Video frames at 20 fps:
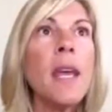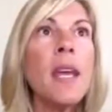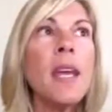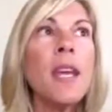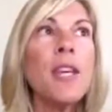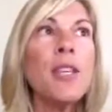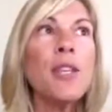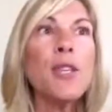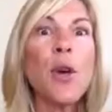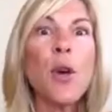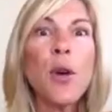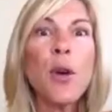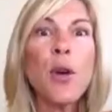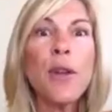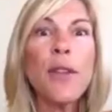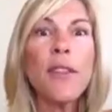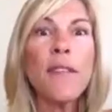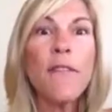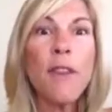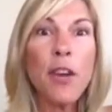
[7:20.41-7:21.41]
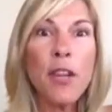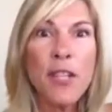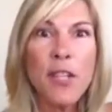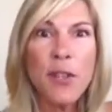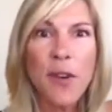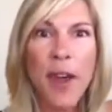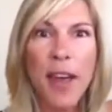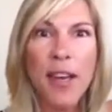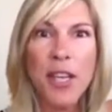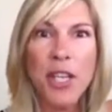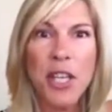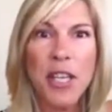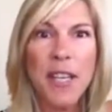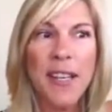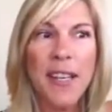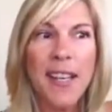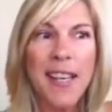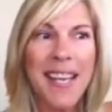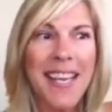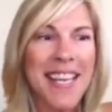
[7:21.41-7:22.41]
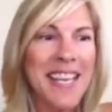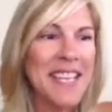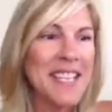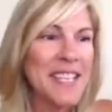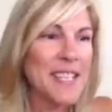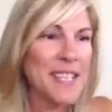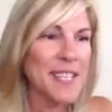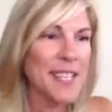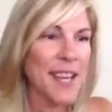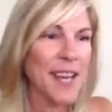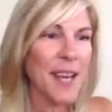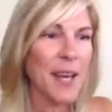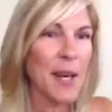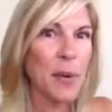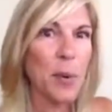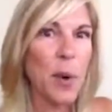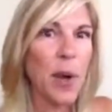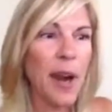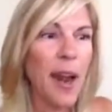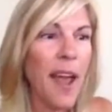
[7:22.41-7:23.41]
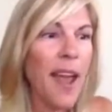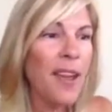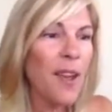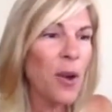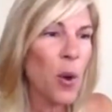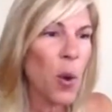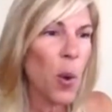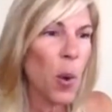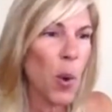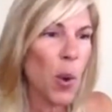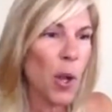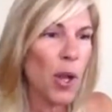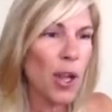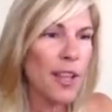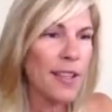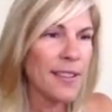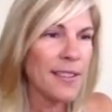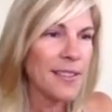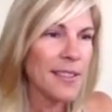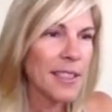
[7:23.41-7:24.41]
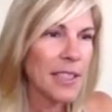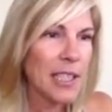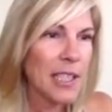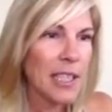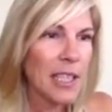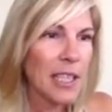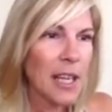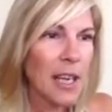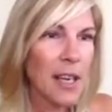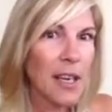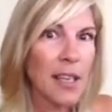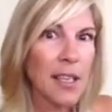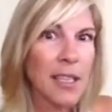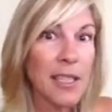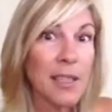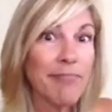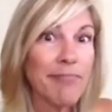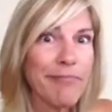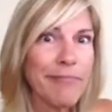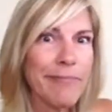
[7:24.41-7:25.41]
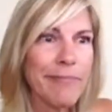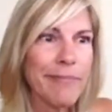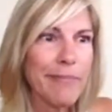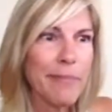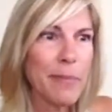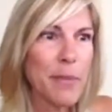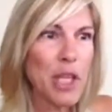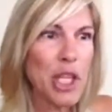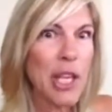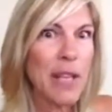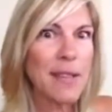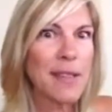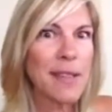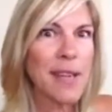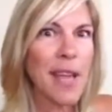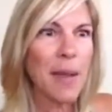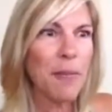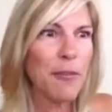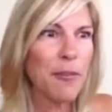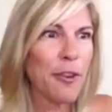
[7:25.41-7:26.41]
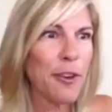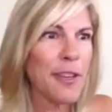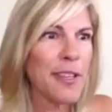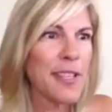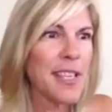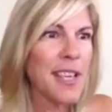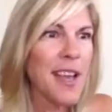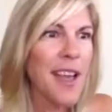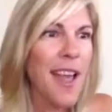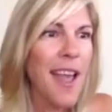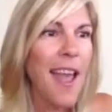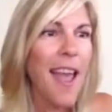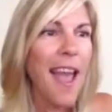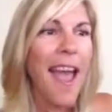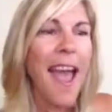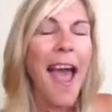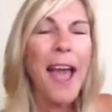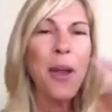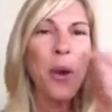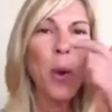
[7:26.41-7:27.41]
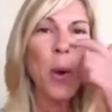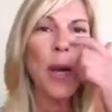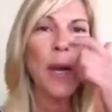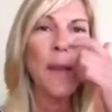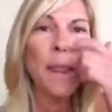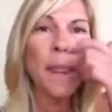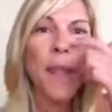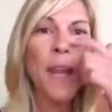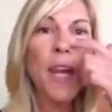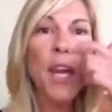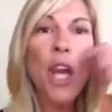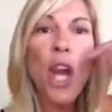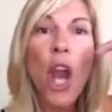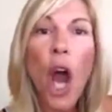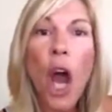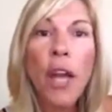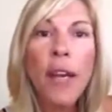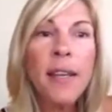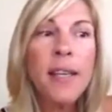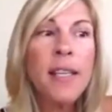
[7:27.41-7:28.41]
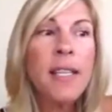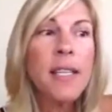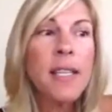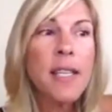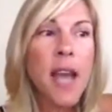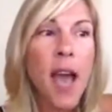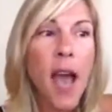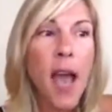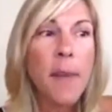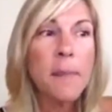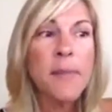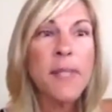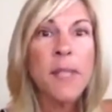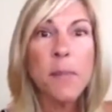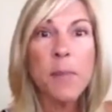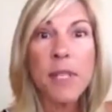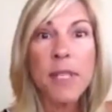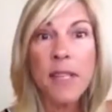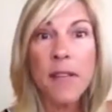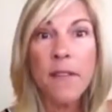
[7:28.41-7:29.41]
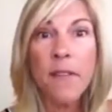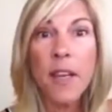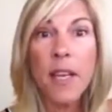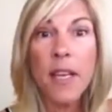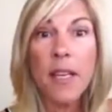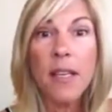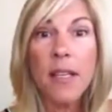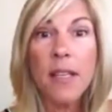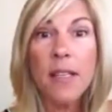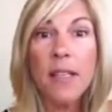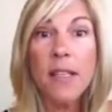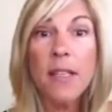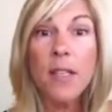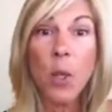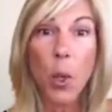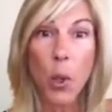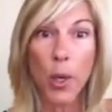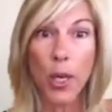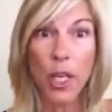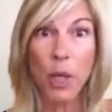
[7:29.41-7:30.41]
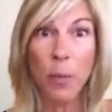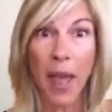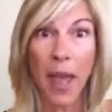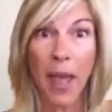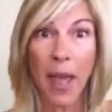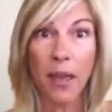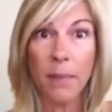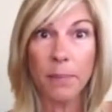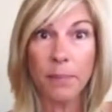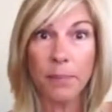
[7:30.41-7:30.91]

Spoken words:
So the first strategy is what I call, I've got Michelle's name for it. I call it the non-time specific storage bank.